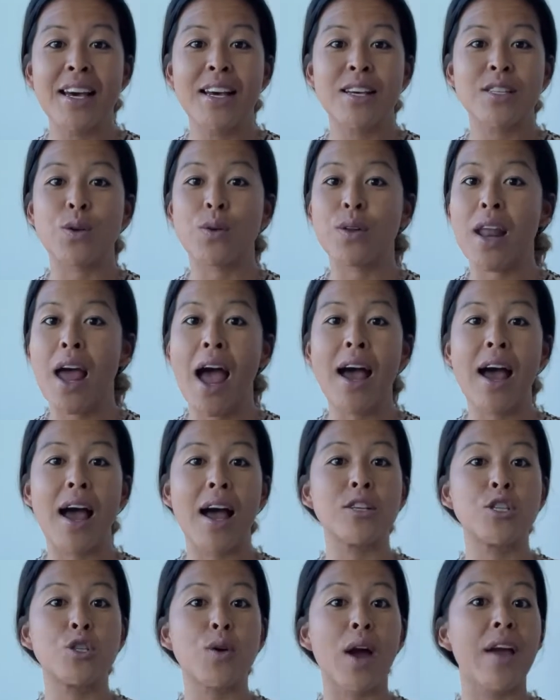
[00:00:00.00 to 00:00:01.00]
So not
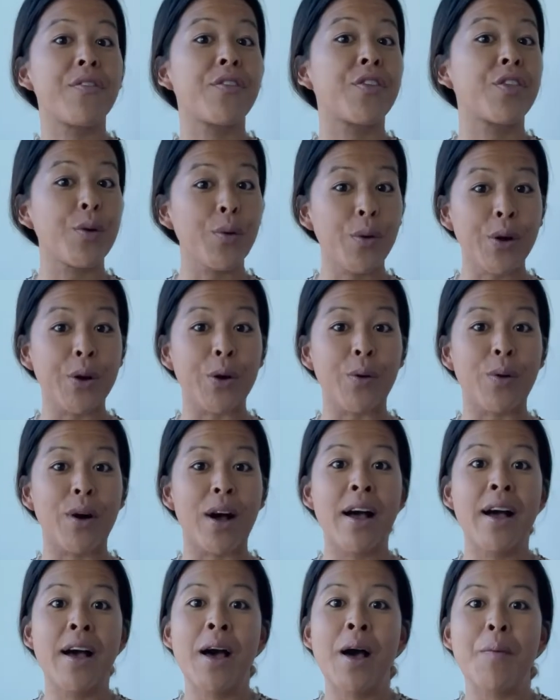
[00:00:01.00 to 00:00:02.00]
a drive-through,
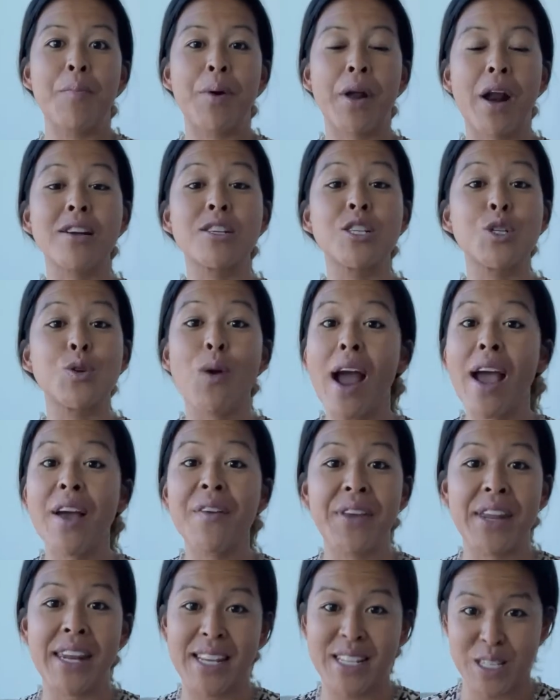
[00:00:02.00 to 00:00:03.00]
but our
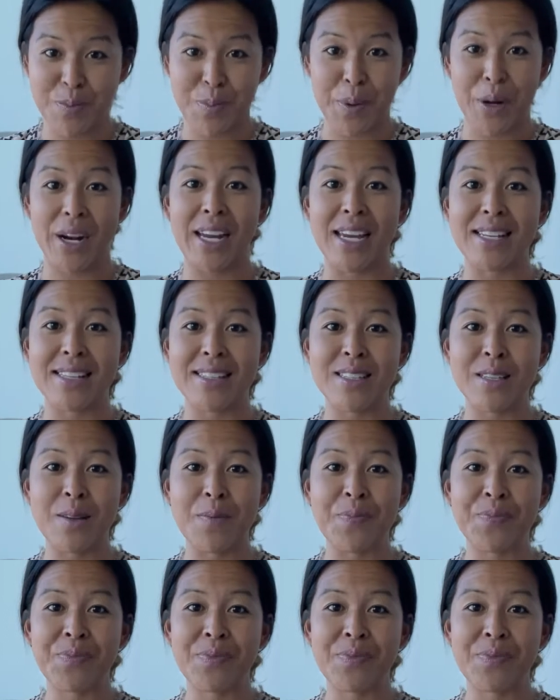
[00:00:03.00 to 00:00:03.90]
drive-in experience.